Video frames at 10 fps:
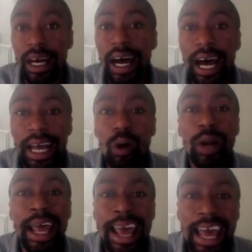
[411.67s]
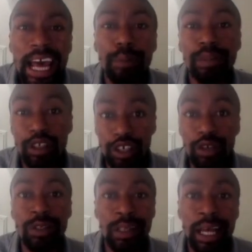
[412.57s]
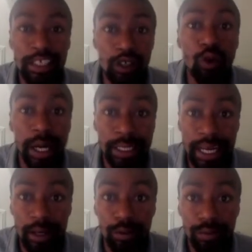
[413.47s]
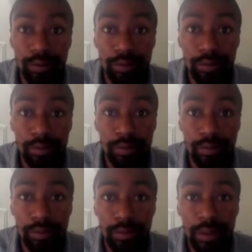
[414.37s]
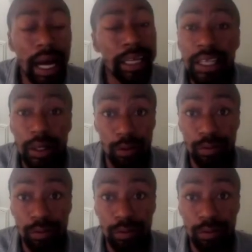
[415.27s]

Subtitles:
I don't have the juice like you right now. I don't.